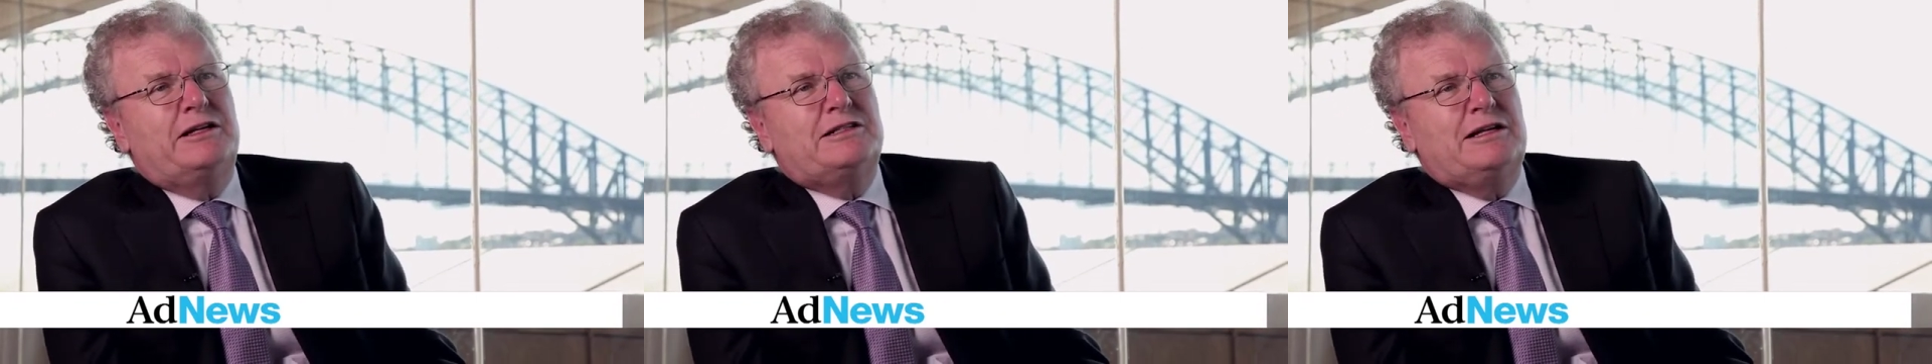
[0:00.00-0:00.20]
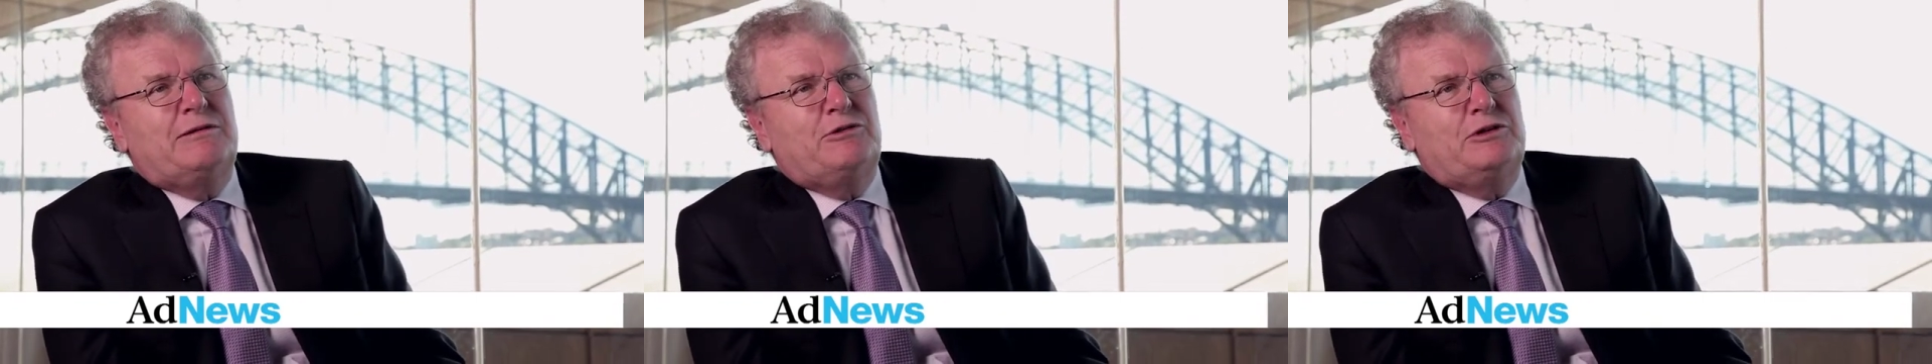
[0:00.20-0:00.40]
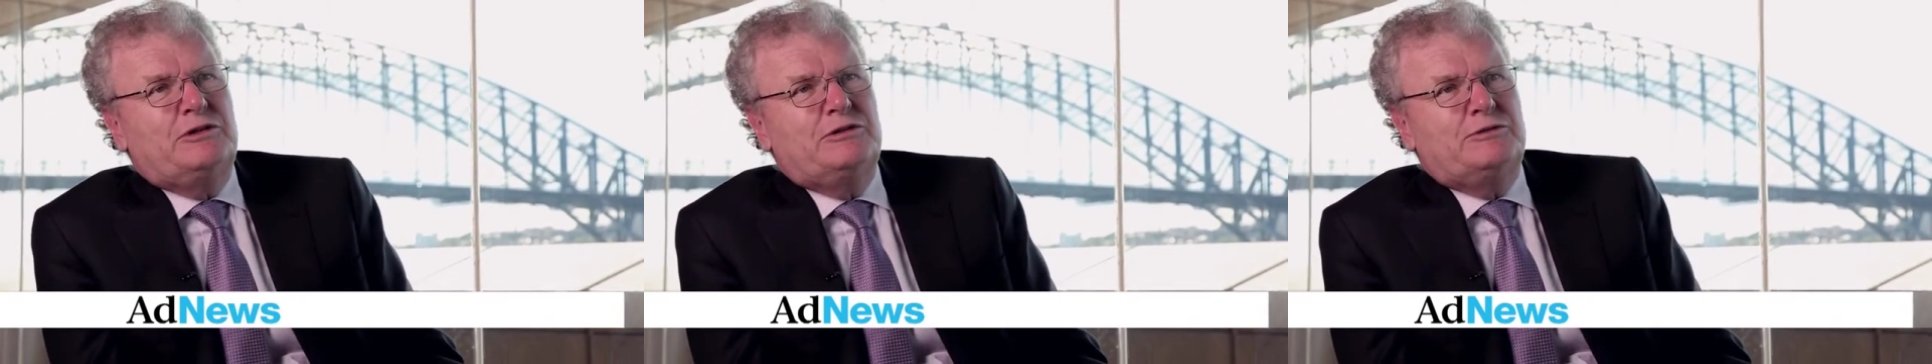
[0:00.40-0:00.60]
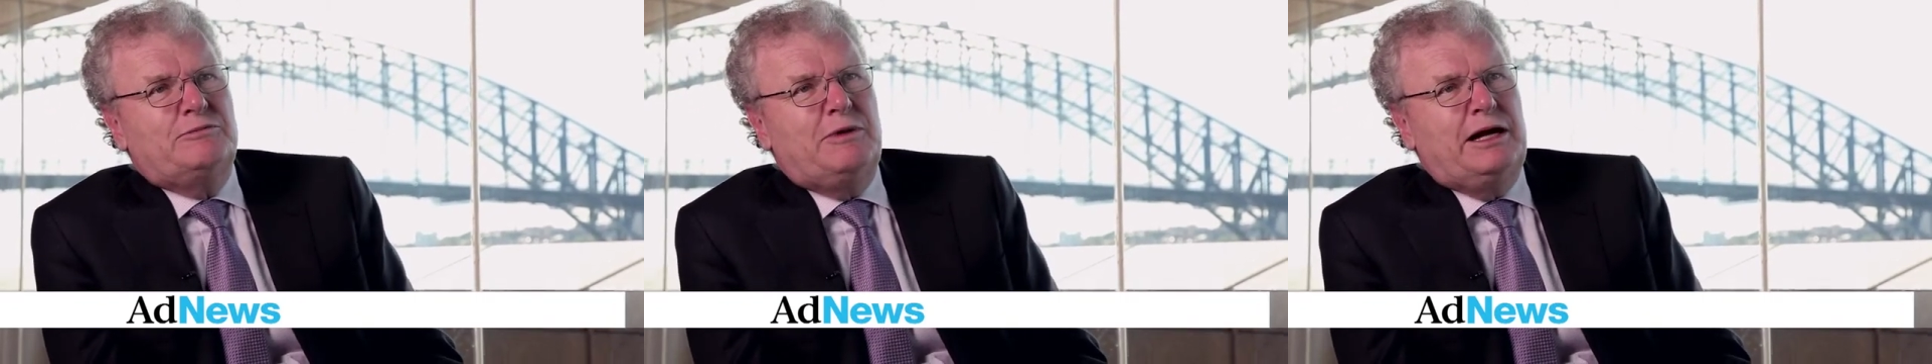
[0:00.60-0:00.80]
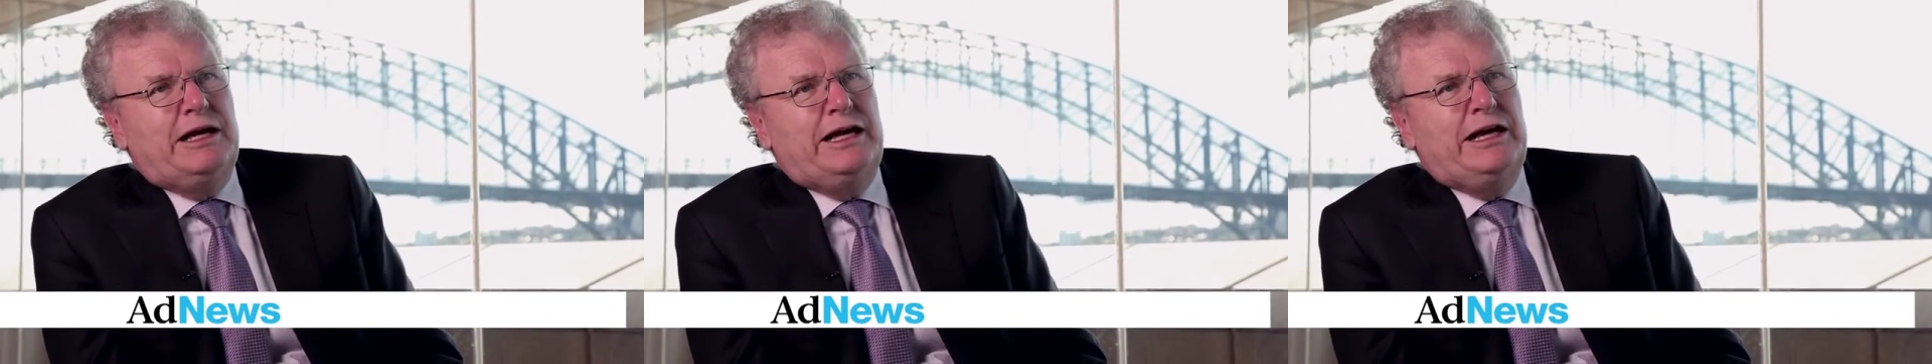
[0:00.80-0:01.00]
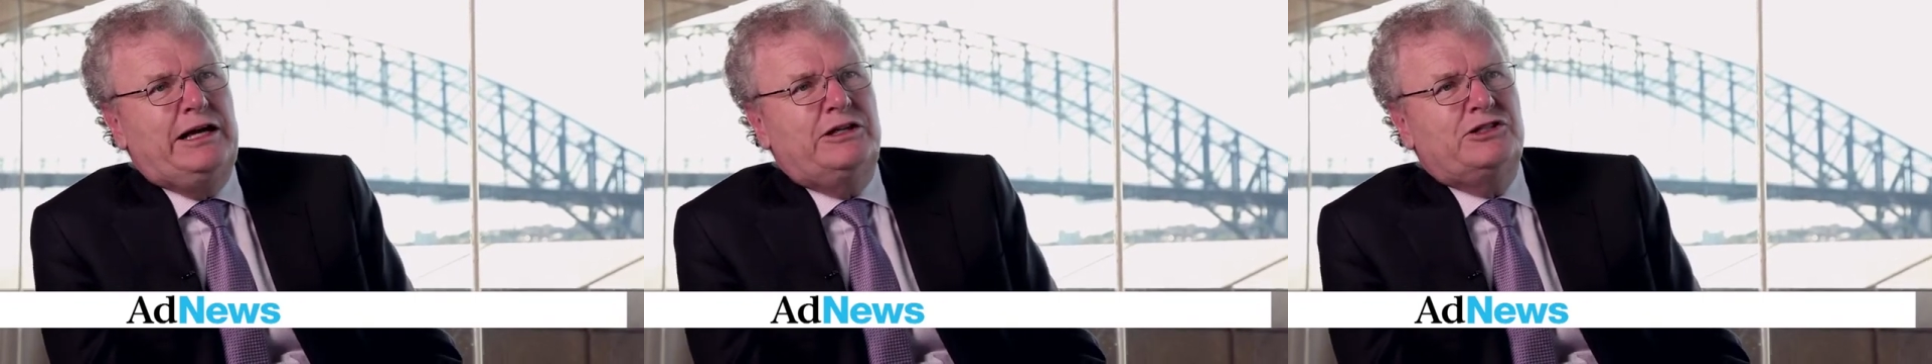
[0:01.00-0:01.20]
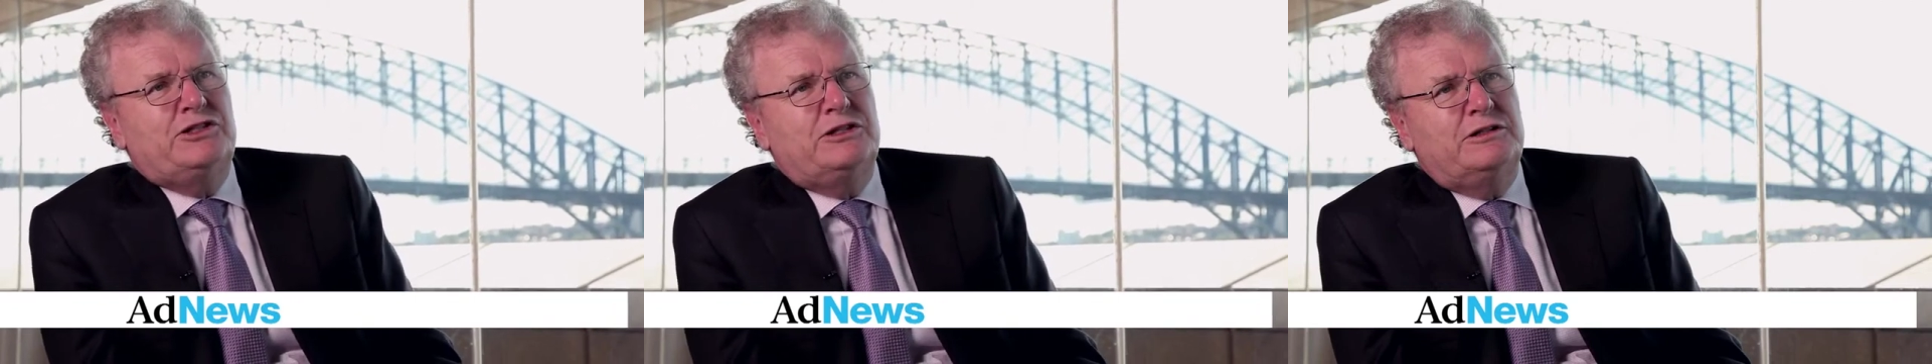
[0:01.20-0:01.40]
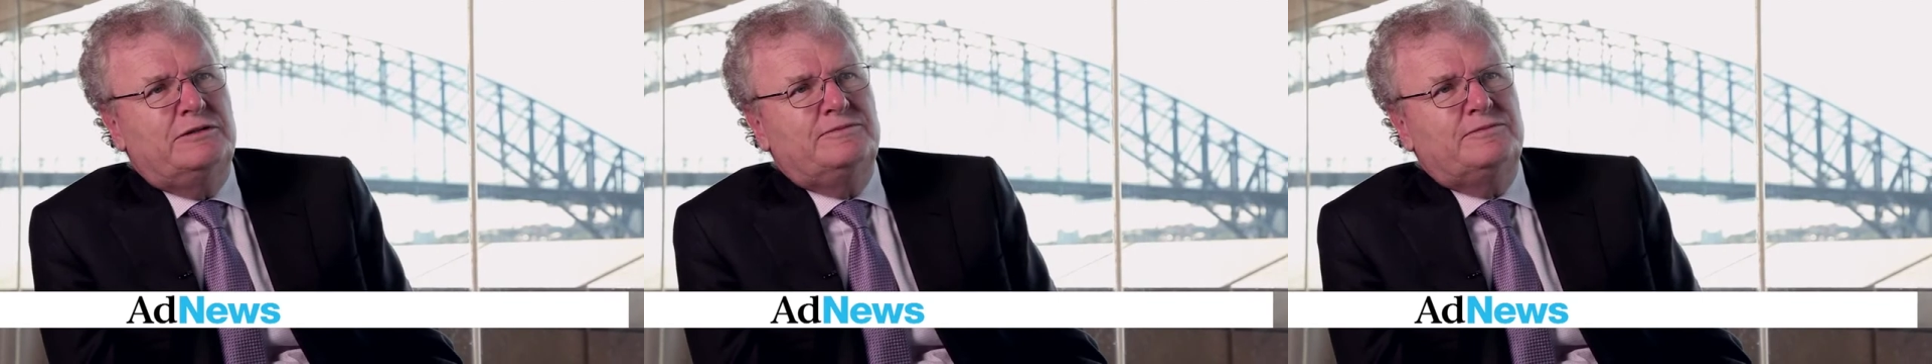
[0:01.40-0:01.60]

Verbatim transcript: as someone who's my age,